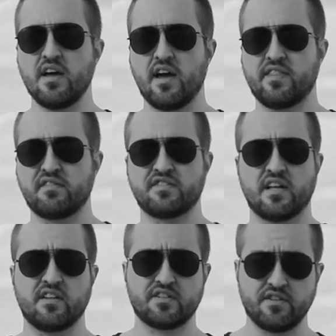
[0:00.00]
and they've
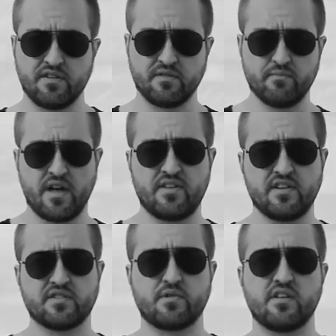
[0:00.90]
said, listen, your method
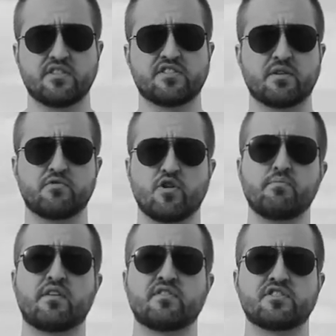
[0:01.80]
is really just like
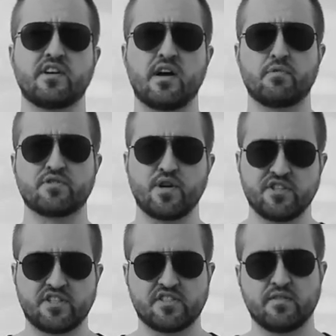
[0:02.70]
Jordan Belfort's straight line
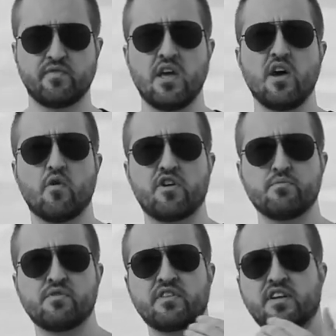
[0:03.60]
persuasion system, where you're
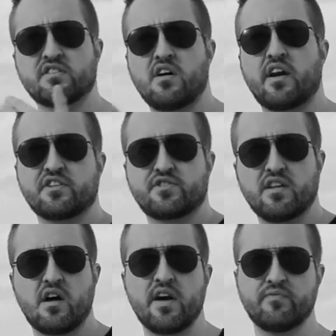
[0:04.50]
moving things along in a
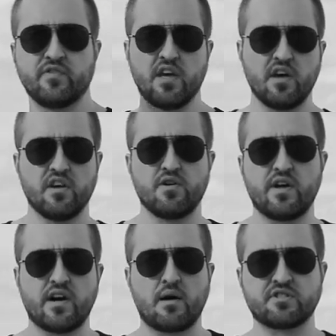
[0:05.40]
straight line, you
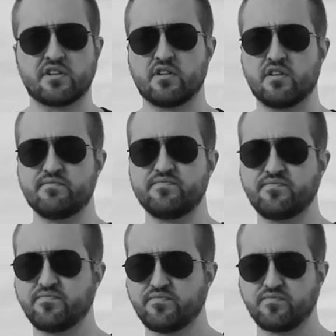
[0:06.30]
hit an obstacle,
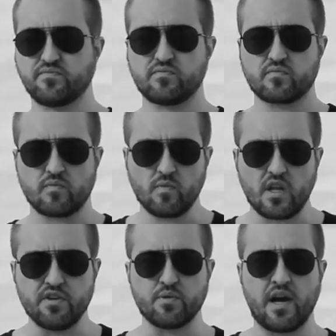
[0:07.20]

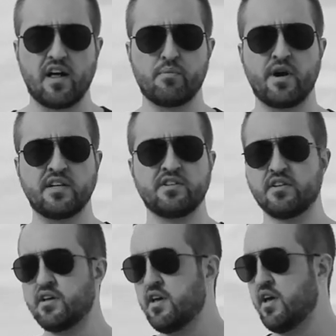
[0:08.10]
you calibrate,
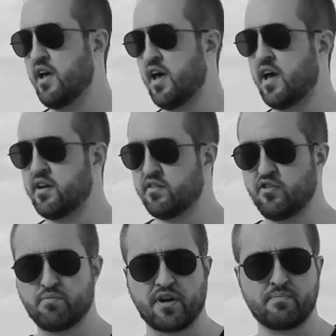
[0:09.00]
and
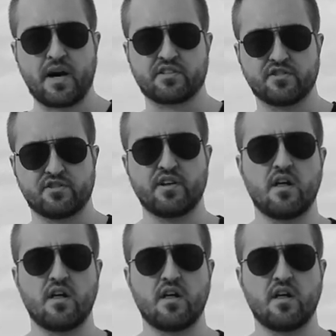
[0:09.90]
you bring it back to the straight